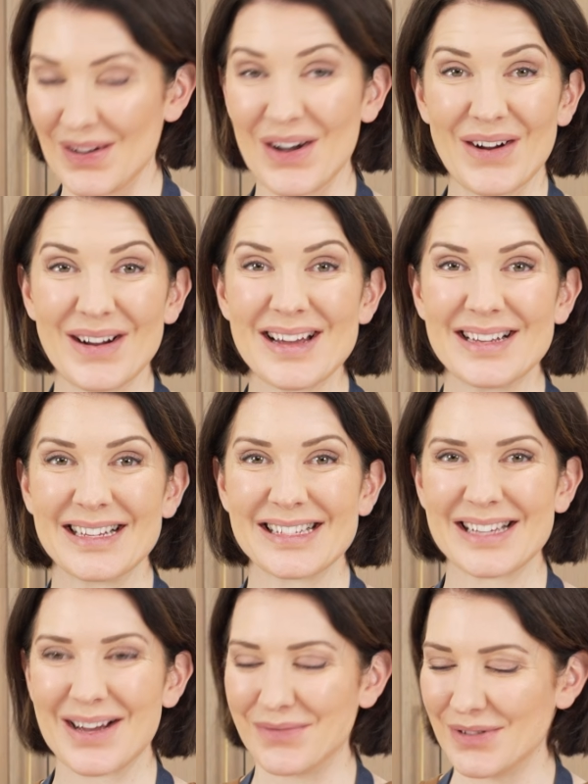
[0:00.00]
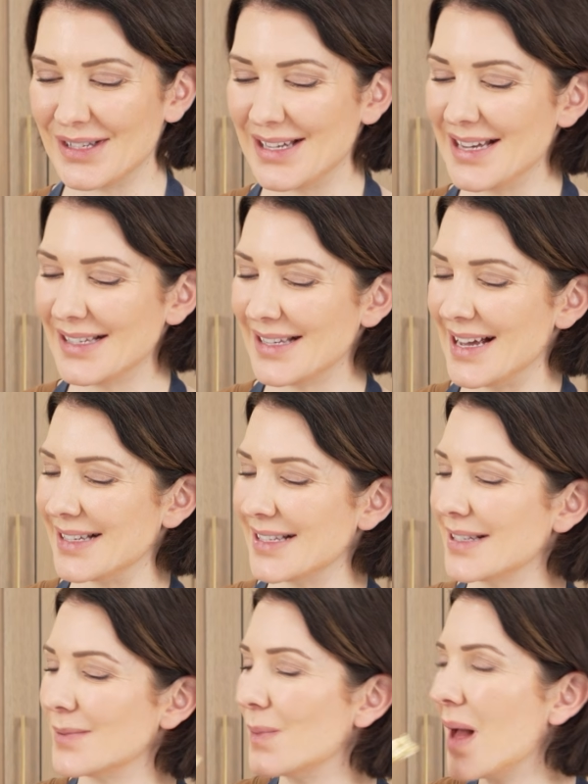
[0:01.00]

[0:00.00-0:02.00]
All right, it's time for the taste test.